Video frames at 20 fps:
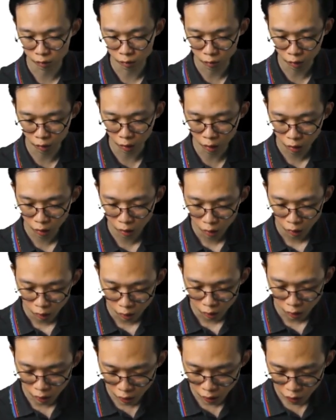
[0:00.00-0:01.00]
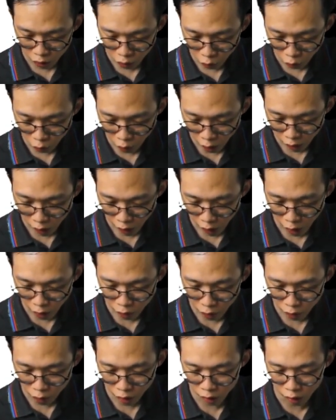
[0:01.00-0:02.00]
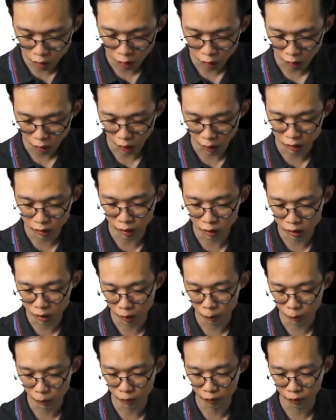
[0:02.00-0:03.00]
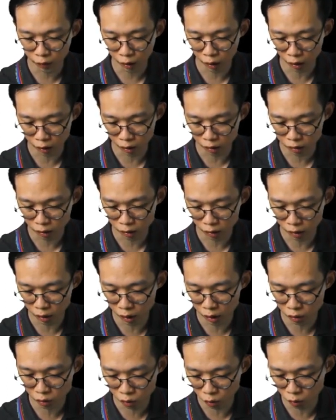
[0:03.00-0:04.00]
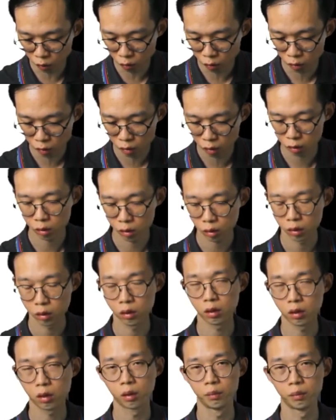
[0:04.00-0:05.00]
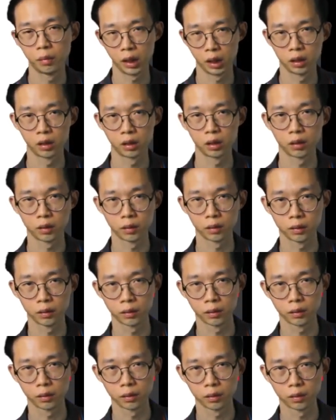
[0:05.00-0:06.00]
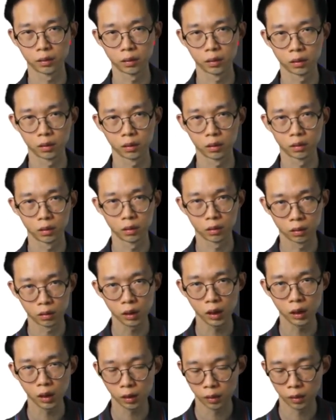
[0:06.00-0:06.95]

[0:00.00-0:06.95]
Okay, this one arrow here has the same effect as these 2 combined. Okay,